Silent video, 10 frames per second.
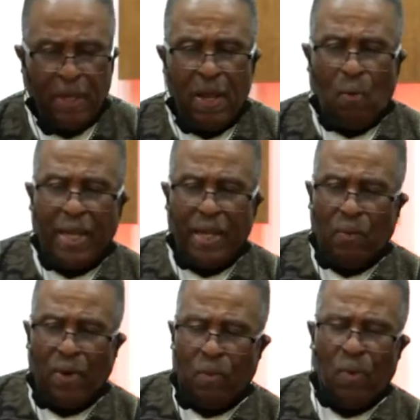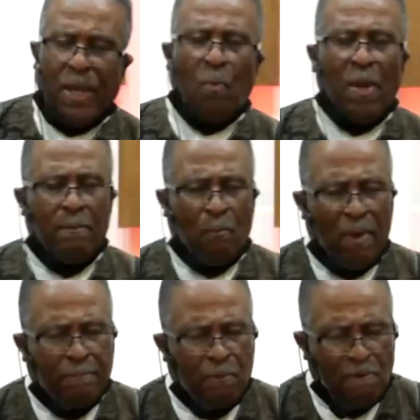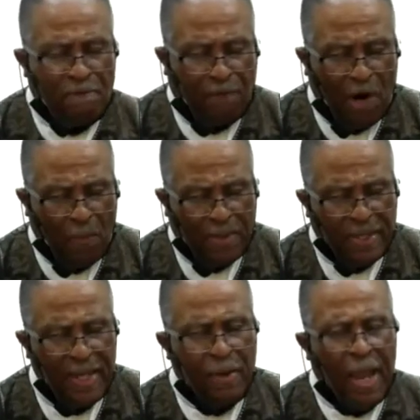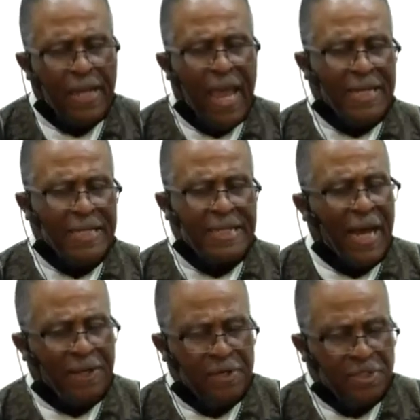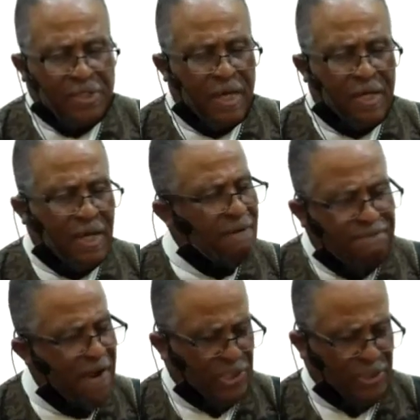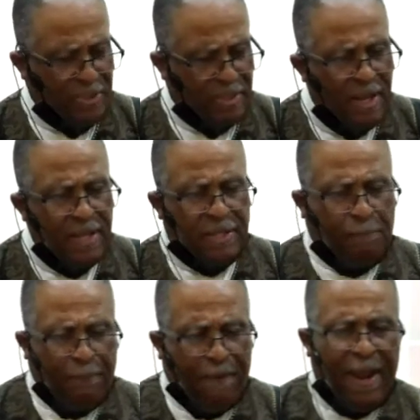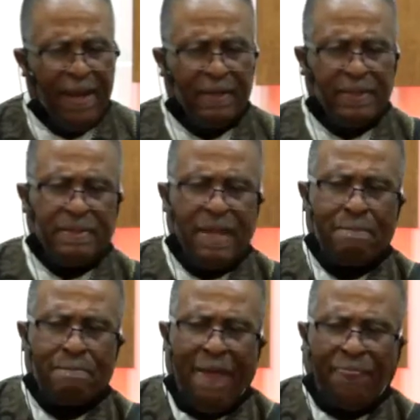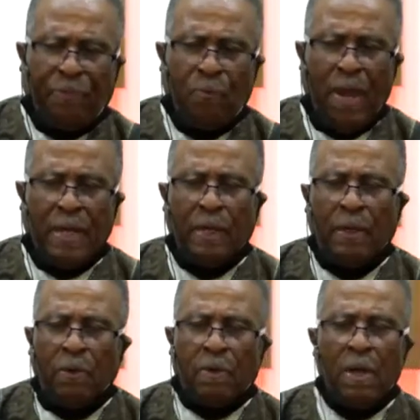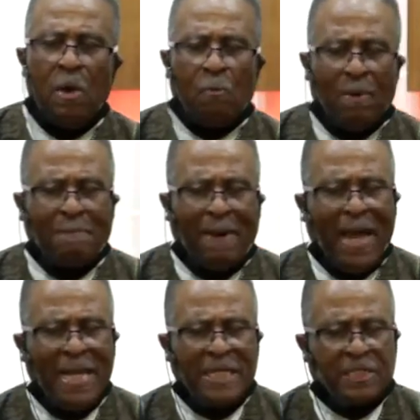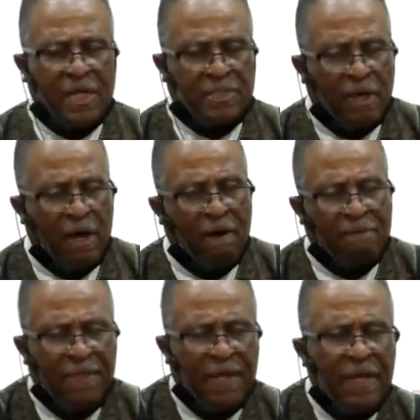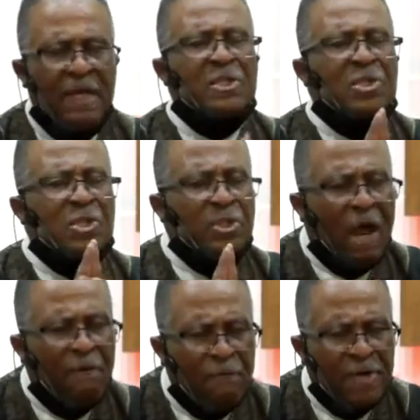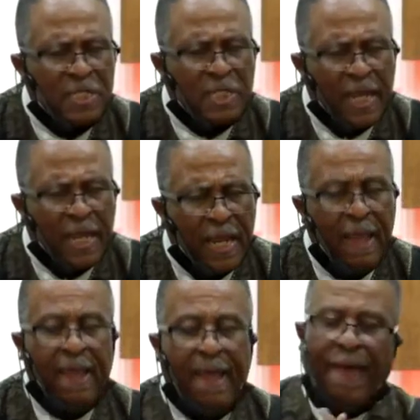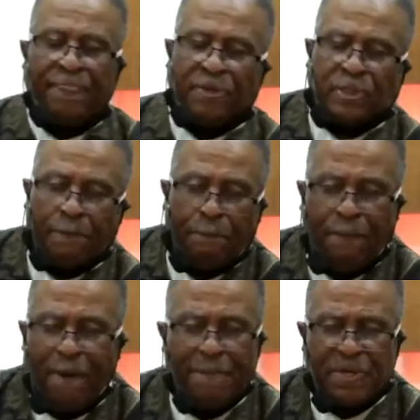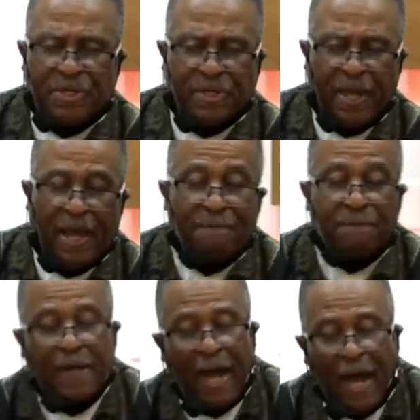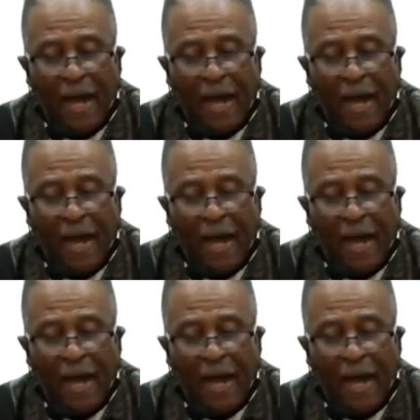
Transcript: We, we, we, we, we move forward and acknowledge a confession. The prayer in Matthew and Luke reminds us of the sovereignty and the supremacy of God.